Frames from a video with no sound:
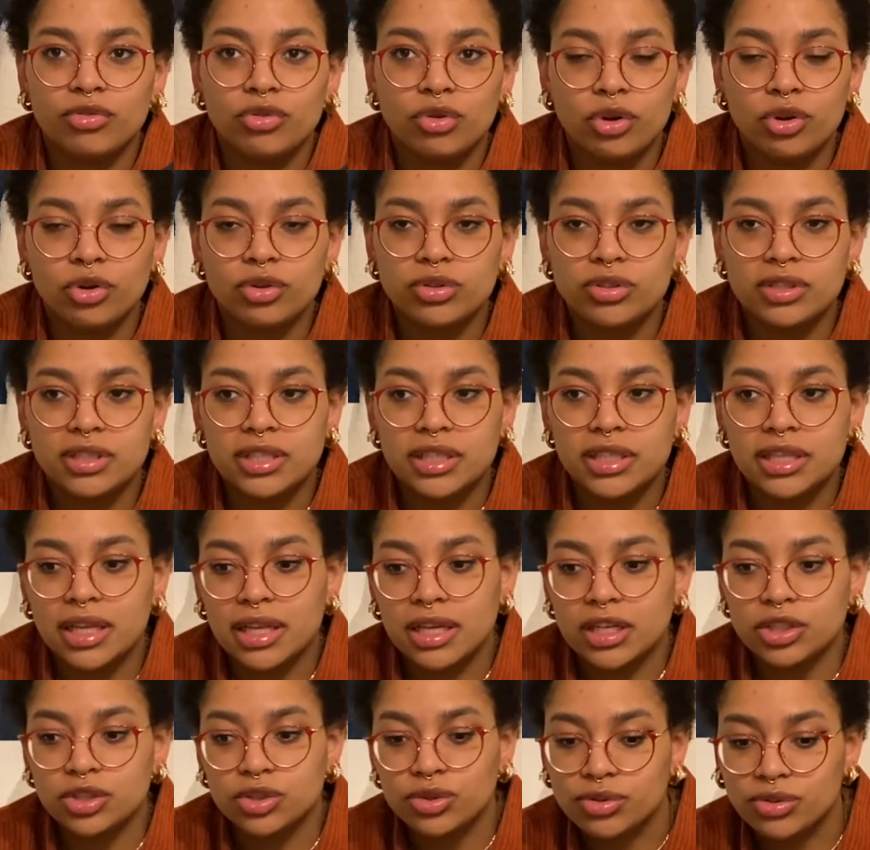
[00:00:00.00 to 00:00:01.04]
royalty
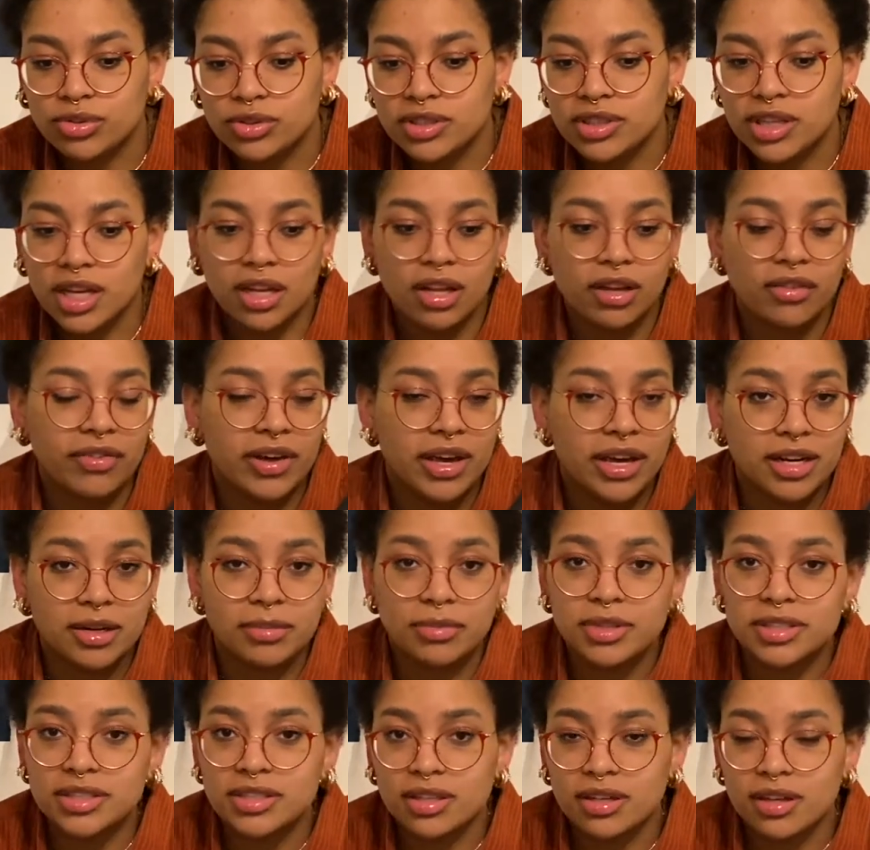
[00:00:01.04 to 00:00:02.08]
like stories. I love
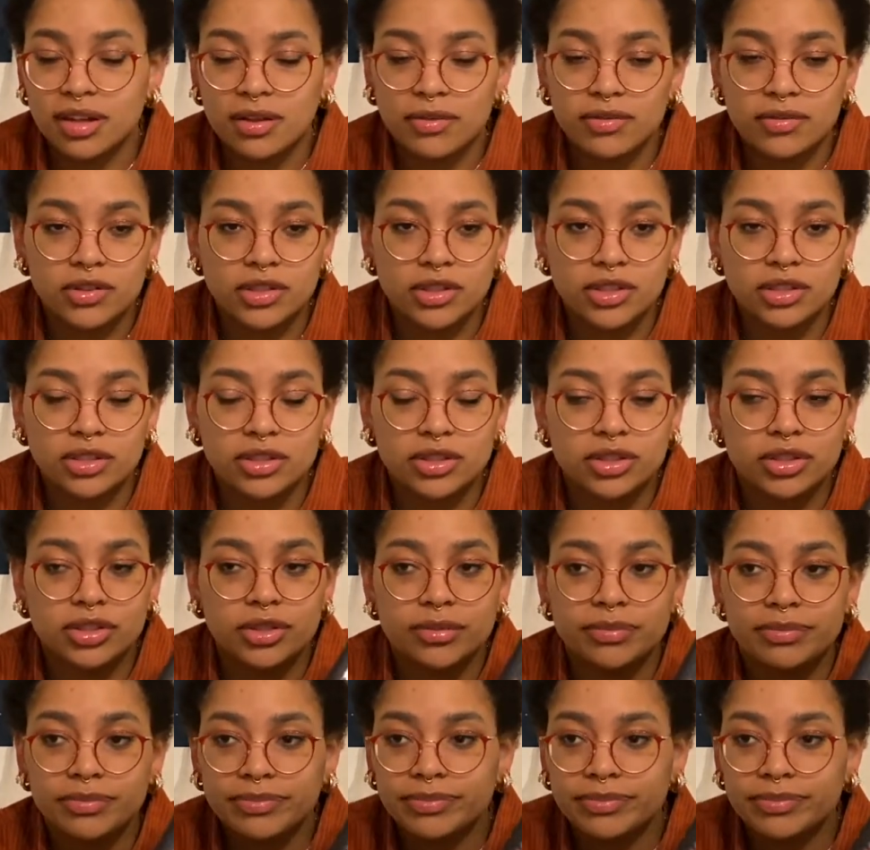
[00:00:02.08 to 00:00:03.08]
enemies to lovers.